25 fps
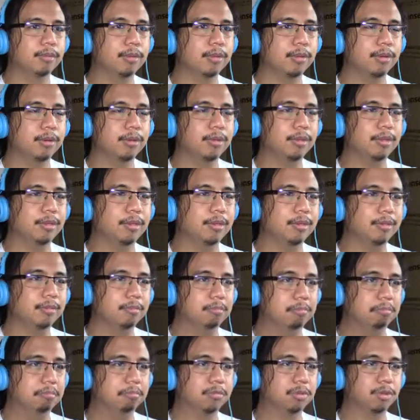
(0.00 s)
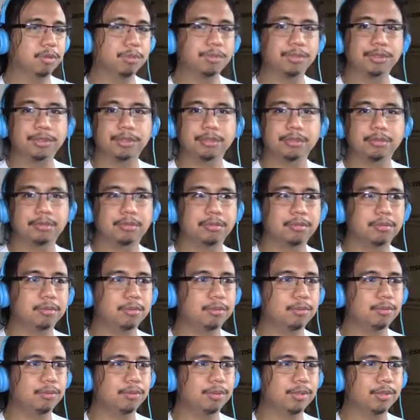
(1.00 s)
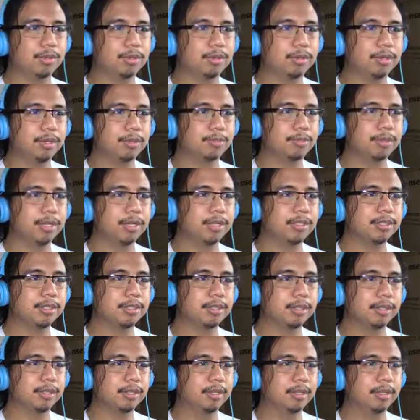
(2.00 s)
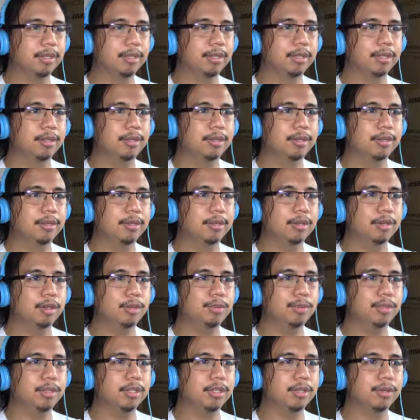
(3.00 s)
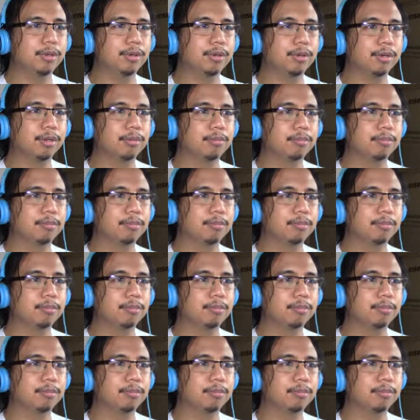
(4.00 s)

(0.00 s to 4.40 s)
Oh there. Oops. Walked right past it. Open the door.